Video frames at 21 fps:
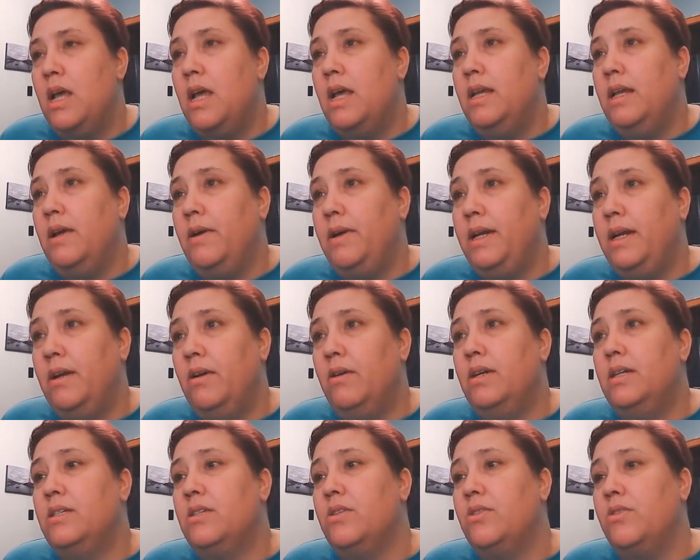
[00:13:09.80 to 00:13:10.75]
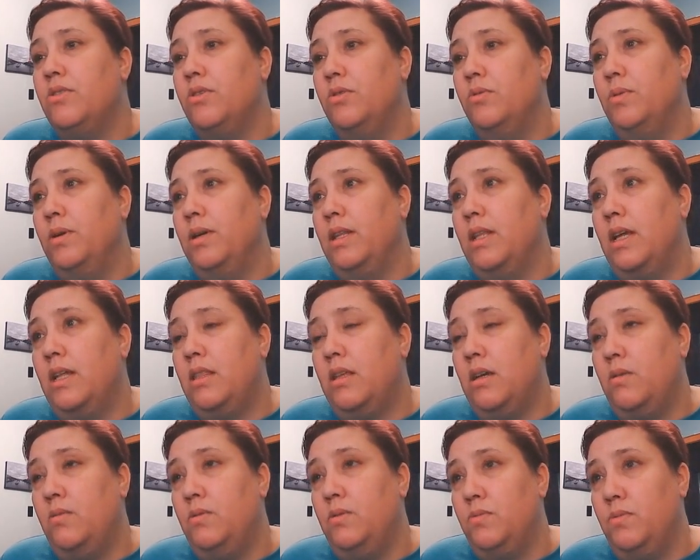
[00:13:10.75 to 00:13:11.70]
Now, here is a third one that I
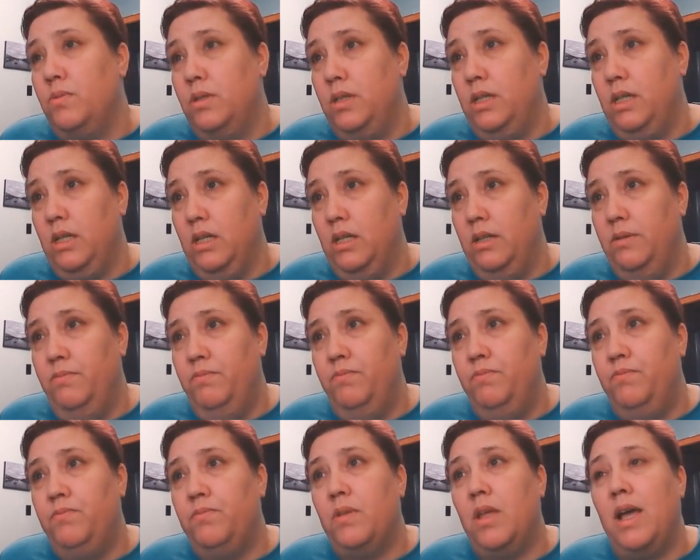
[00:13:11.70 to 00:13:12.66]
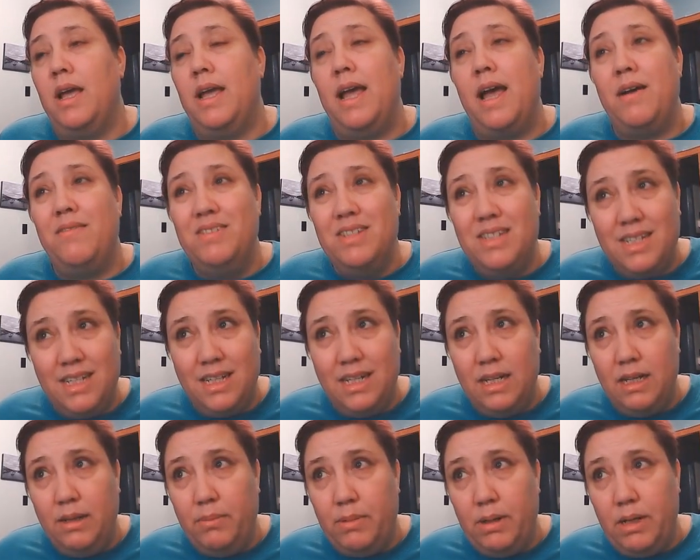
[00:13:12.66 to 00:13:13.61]
thought was really good. I haven't seen
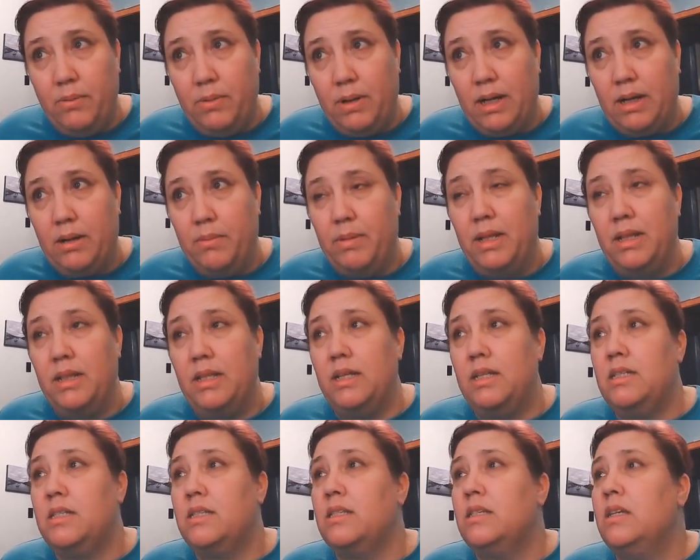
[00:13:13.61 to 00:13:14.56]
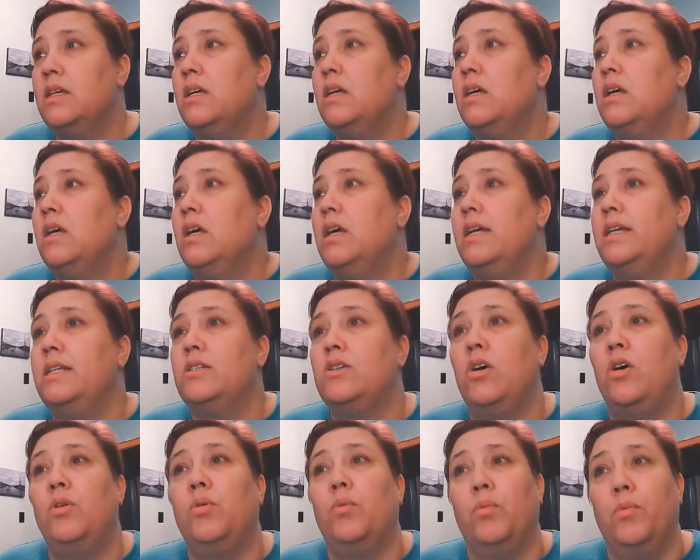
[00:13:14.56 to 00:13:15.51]
anybody recommend this. It's
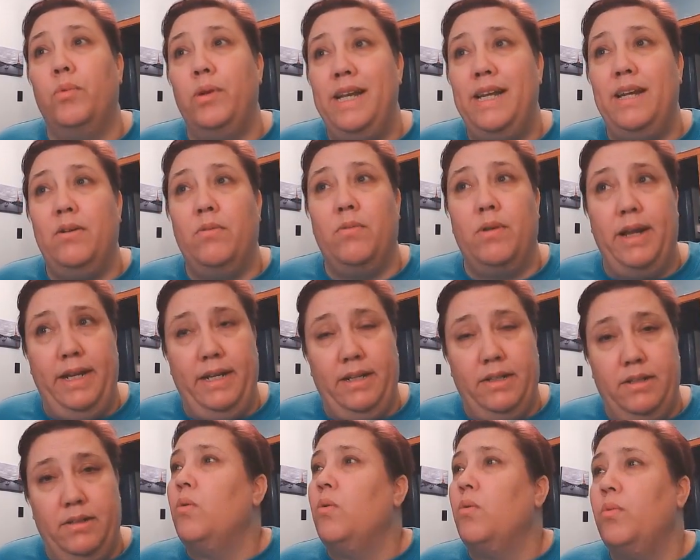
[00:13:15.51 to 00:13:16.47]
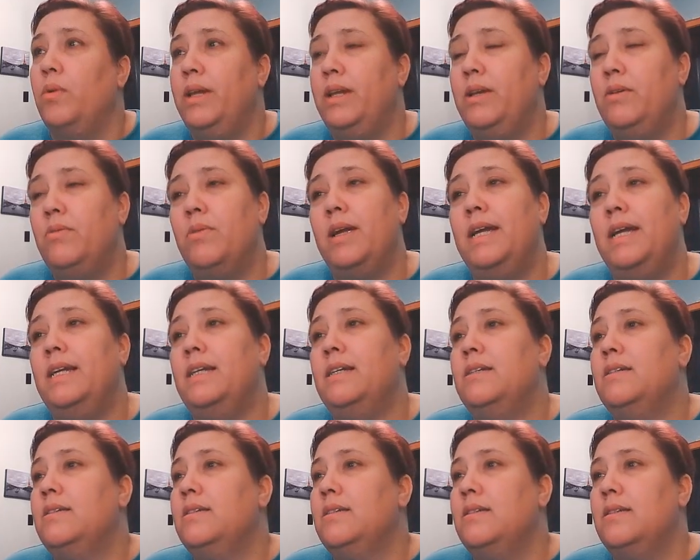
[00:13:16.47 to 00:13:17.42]
called Read and Rate. Read and Rate,
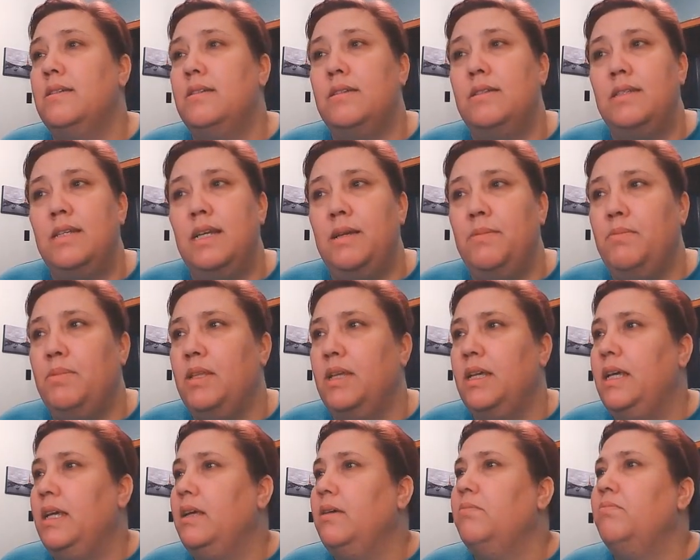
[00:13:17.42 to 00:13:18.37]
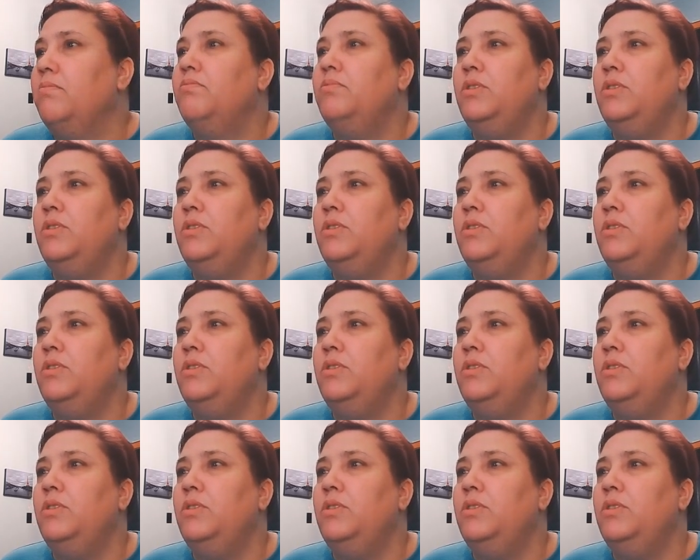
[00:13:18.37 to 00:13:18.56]
same thing.